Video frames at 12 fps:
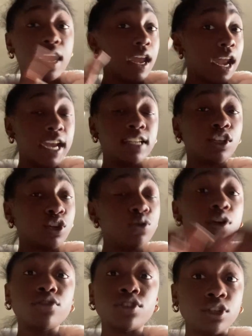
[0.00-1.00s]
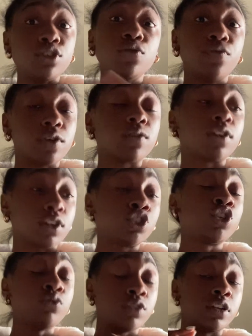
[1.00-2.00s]
And kudos to you for
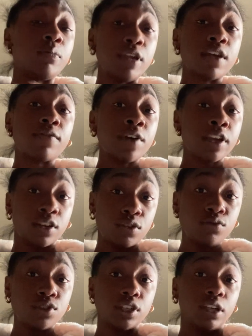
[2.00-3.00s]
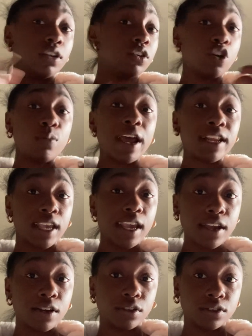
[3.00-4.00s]
choosing to be a fucking hoochie. Nobody
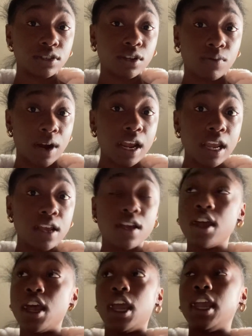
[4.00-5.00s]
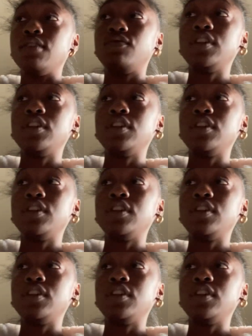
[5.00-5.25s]
cares, right? If